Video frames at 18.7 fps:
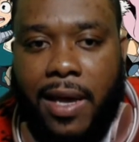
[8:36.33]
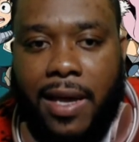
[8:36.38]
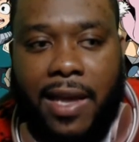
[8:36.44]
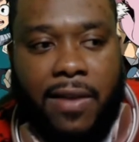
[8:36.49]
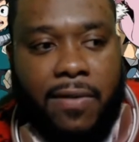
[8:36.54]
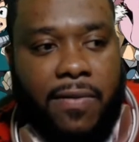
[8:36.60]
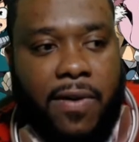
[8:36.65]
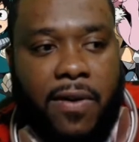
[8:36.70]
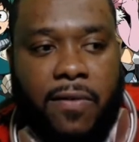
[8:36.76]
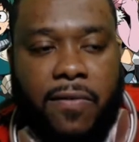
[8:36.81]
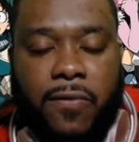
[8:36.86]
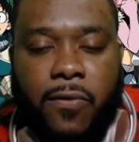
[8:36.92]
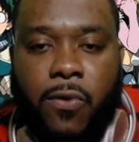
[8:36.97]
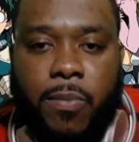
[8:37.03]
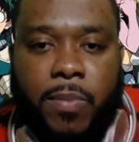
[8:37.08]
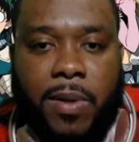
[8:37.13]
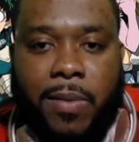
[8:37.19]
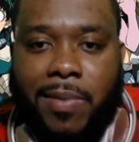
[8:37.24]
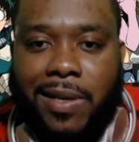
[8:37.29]
It's very
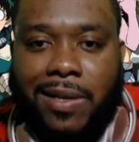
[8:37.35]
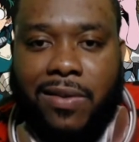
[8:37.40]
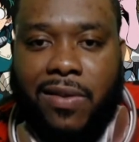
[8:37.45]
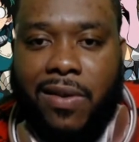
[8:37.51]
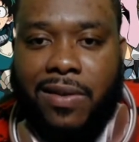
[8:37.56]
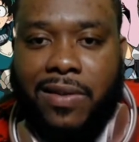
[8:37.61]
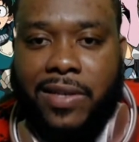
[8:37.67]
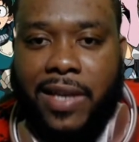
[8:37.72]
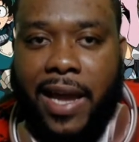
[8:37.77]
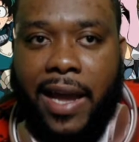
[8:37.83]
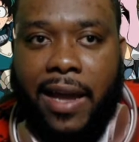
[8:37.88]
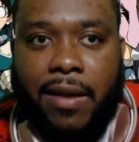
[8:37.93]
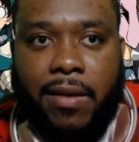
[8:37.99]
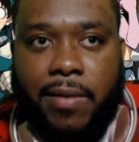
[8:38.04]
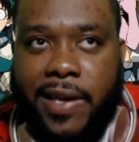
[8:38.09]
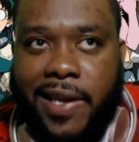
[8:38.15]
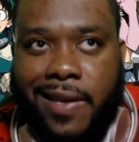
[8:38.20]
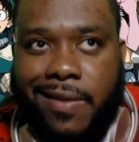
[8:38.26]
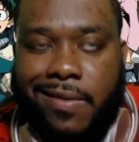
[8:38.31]
few people who's going to say
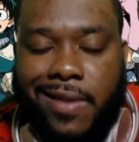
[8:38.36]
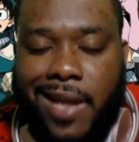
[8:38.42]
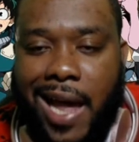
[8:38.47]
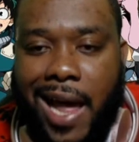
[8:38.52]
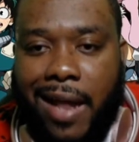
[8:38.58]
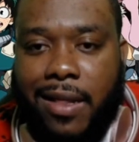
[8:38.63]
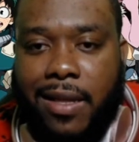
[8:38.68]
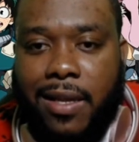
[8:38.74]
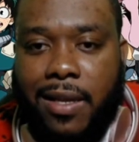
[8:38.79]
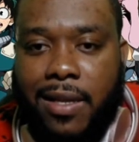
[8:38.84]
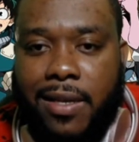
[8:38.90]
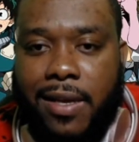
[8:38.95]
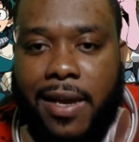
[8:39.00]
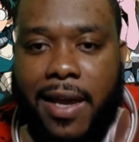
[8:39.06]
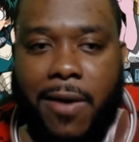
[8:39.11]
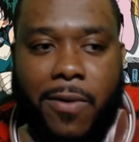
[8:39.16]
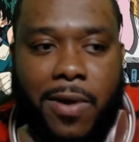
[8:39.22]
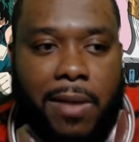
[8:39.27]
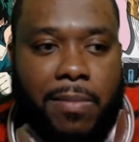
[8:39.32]
he's not. You
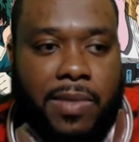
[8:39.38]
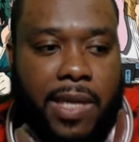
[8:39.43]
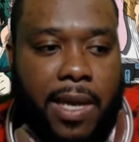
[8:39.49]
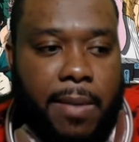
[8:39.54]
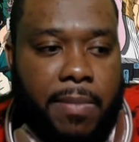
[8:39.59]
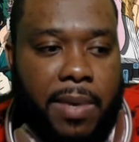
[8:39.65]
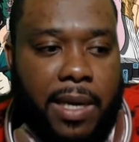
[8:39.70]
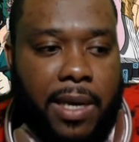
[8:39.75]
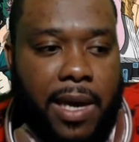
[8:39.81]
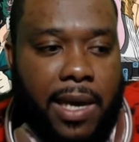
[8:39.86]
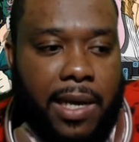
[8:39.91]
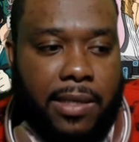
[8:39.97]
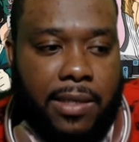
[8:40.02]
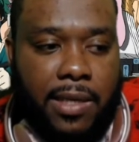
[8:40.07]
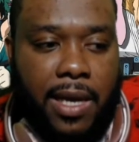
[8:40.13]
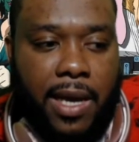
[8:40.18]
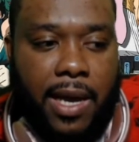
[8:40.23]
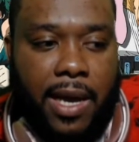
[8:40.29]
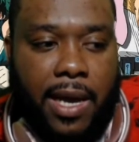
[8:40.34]
get what I'm saying?
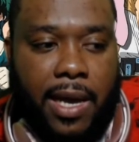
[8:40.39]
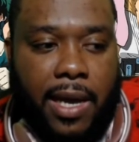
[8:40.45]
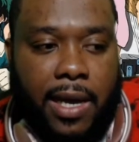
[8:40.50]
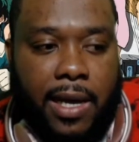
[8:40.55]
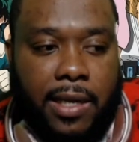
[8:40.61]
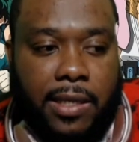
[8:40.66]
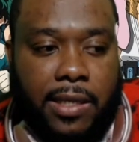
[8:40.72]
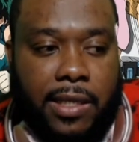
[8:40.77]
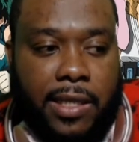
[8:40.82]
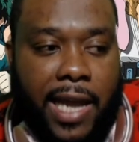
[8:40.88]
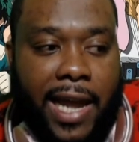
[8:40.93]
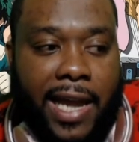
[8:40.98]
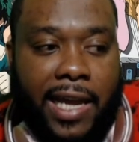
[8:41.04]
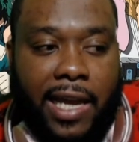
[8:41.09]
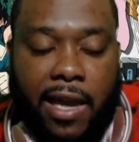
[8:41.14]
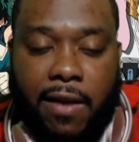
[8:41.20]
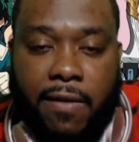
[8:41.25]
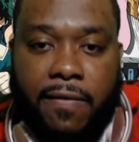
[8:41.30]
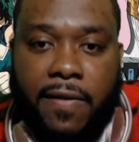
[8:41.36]
Because they
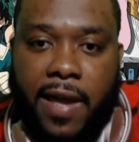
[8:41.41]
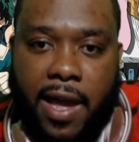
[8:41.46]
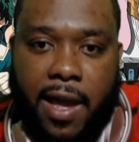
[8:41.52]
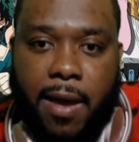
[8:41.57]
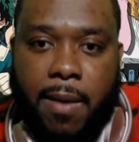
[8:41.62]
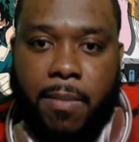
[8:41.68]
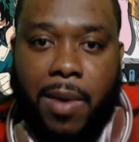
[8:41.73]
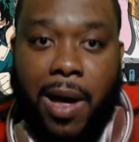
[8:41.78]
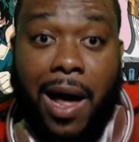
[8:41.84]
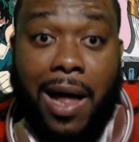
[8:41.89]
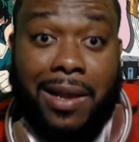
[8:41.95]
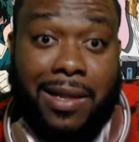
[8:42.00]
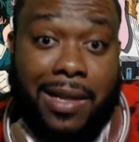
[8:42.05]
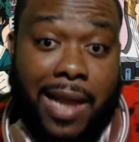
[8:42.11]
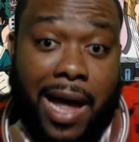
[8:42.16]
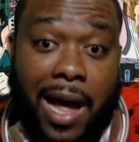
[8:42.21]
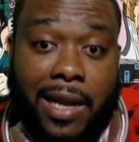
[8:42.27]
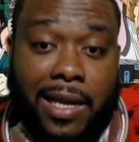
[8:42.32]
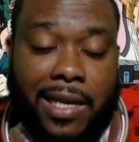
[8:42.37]
give him a
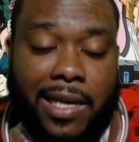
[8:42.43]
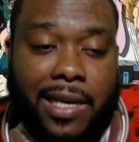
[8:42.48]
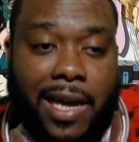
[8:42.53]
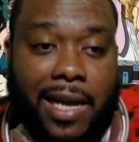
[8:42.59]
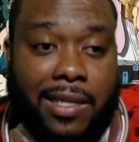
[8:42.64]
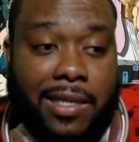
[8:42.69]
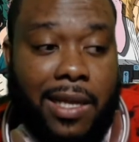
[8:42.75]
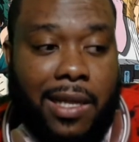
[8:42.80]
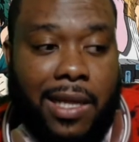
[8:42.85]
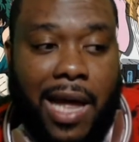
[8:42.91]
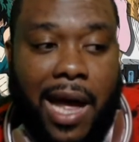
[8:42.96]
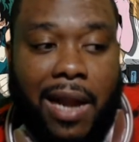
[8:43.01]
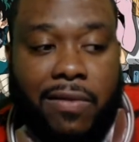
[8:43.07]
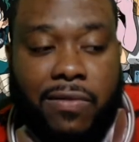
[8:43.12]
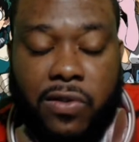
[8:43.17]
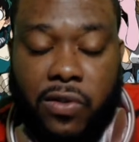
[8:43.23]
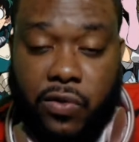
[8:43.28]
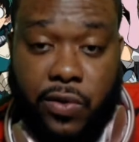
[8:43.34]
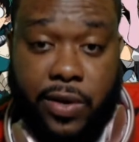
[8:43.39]
lot. He gets a lot
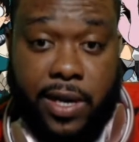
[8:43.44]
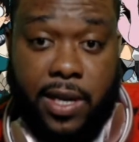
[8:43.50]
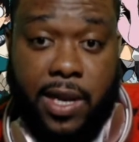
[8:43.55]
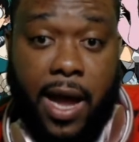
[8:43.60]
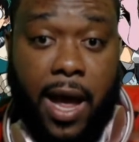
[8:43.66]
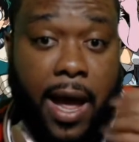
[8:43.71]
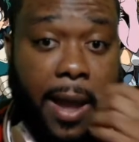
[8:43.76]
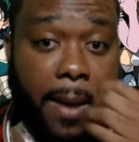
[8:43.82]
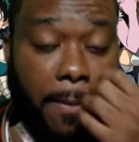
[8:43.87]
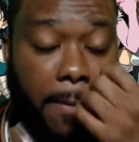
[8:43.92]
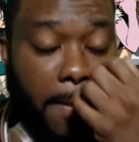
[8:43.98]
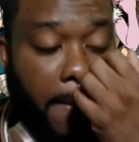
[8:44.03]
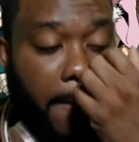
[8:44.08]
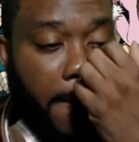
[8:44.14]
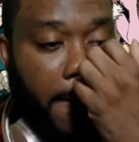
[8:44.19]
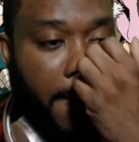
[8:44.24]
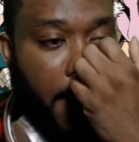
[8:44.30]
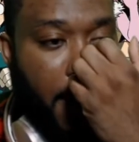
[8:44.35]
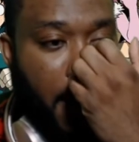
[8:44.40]
of screen time,
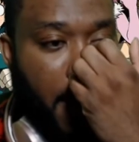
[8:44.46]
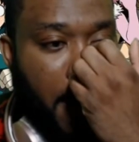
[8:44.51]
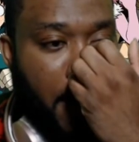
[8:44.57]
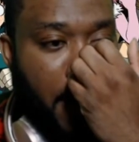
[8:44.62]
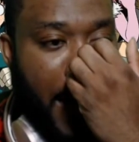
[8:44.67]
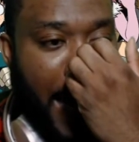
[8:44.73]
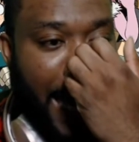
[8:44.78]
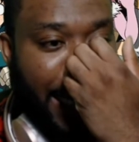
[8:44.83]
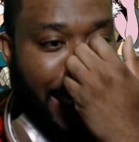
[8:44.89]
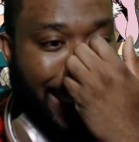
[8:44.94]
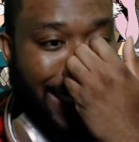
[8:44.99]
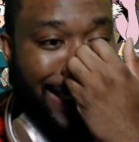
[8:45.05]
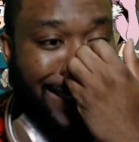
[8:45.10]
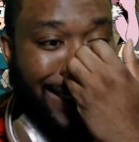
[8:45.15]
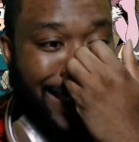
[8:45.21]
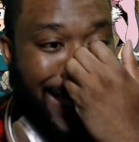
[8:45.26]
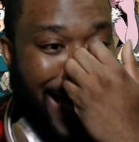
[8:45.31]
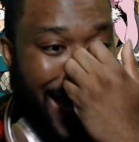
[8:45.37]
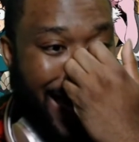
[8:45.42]
right?
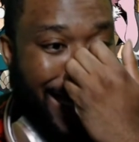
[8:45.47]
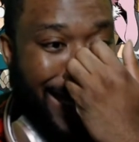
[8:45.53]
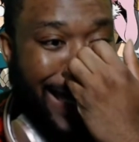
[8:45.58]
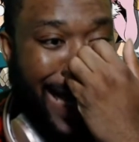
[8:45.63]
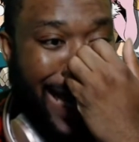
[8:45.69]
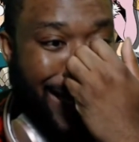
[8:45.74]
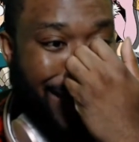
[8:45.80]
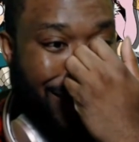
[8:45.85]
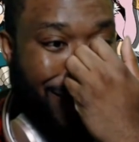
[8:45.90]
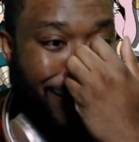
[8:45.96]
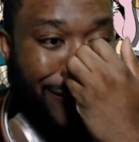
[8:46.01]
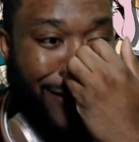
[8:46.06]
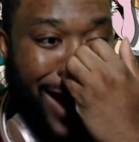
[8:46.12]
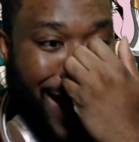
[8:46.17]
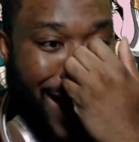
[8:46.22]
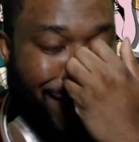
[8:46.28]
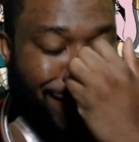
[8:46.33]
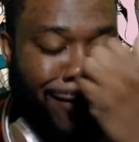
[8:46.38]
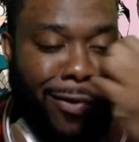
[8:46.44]
He's kind of like the
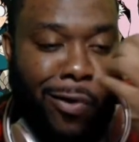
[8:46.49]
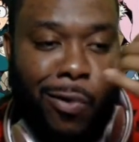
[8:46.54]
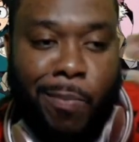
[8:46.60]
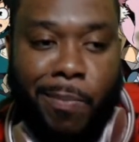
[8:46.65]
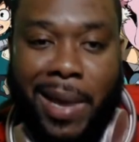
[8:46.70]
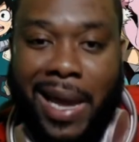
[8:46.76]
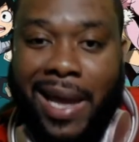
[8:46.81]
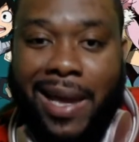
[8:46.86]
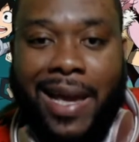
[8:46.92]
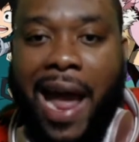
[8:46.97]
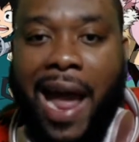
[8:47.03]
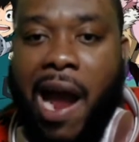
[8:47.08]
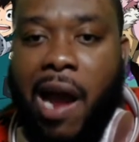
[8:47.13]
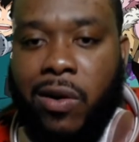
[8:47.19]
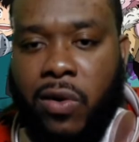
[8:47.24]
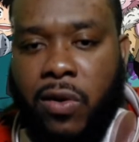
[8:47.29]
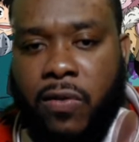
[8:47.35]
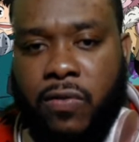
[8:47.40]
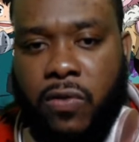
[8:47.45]
rival main
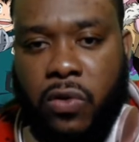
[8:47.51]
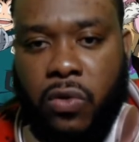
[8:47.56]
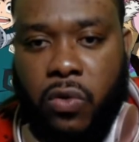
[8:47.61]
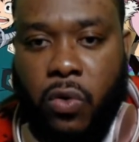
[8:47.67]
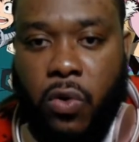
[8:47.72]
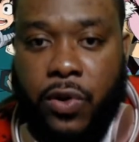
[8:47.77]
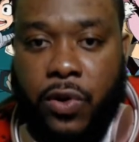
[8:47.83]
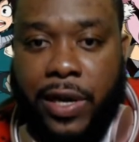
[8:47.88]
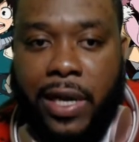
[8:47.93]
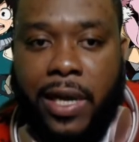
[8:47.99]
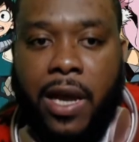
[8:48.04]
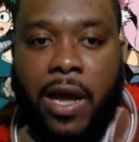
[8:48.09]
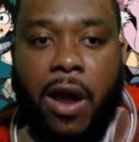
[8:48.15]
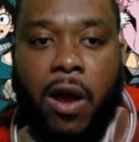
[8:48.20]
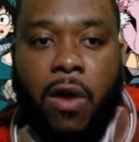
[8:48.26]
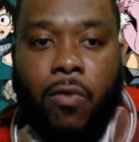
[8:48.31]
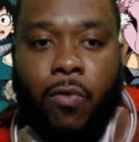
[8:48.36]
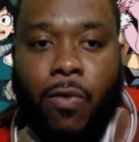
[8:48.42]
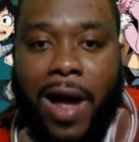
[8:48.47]
character of the story,
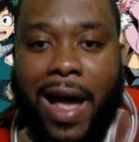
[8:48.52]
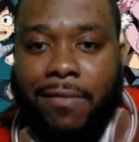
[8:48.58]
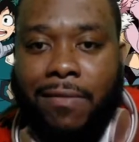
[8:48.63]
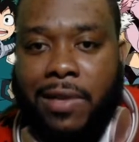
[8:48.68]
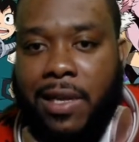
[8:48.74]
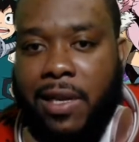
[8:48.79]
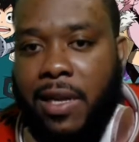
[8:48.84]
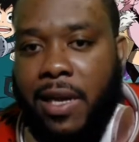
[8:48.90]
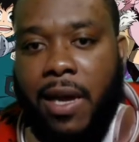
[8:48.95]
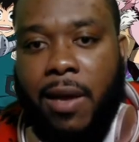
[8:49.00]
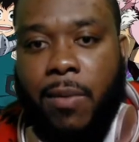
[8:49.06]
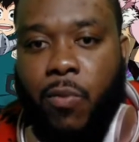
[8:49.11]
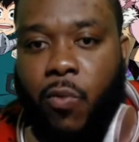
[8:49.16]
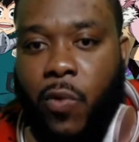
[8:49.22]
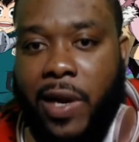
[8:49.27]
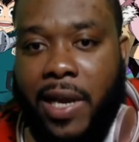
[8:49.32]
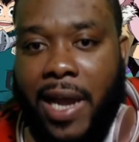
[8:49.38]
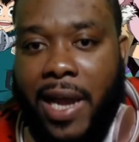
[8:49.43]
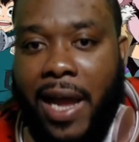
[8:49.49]
rivaling him
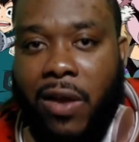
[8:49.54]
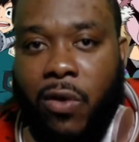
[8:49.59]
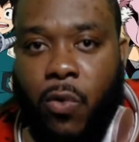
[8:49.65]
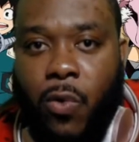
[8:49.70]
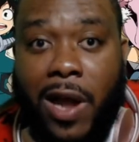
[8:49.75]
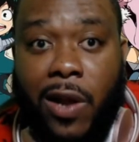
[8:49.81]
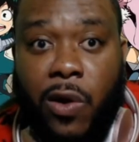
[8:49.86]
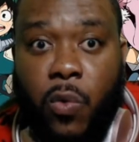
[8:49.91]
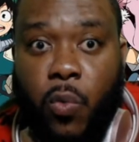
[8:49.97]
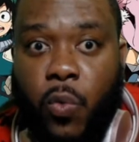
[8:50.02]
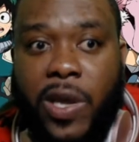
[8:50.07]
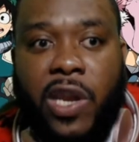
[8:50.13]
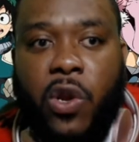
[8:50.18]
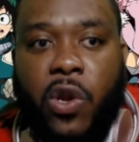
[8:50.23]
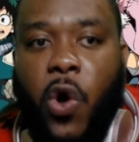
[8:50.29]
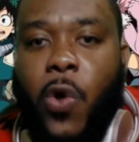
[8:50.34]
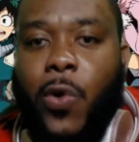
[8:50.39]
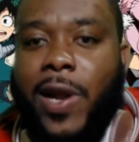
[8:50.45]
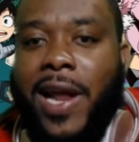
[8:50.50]
with Deku, and we
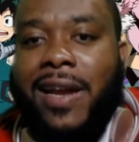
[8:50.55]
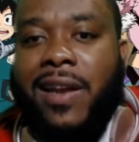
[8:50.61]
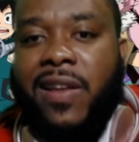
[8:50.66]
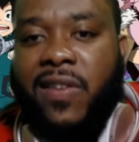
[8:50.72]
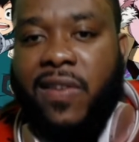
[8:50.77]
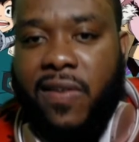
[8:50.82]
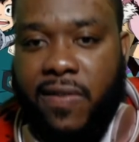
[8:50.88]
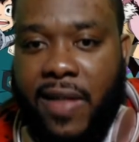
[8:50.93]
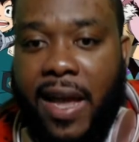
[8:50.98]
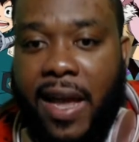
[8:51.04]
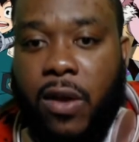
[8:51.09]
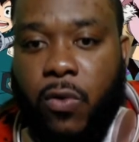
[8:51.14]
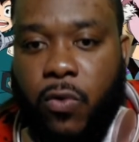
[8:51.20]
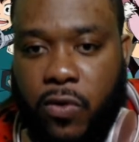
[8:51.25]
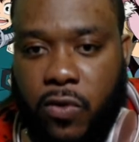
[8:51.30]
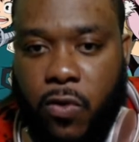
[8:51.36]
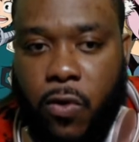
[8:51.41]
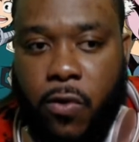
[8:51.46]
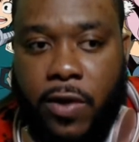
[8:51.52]
know that this is
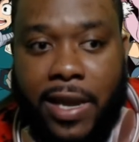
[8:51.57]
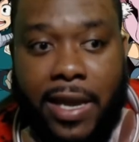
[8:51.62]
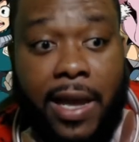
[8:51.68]
Deku's story.